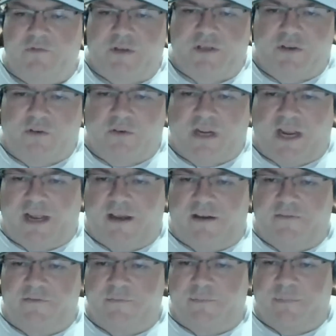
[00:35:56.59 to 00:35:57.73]
We don't
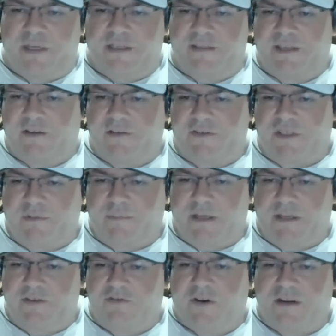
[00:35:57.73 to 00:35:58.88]
have big sales and
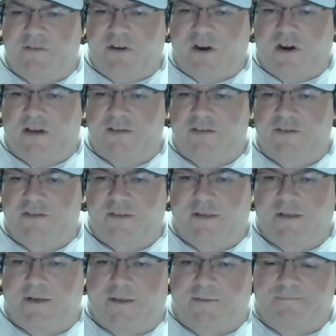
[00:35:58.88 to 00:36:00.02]
administrative cost
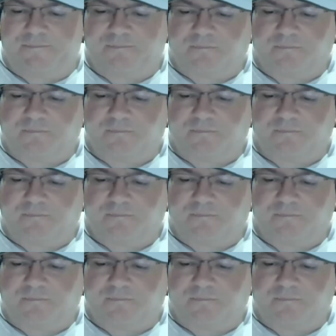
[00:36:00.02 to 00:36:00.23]
um,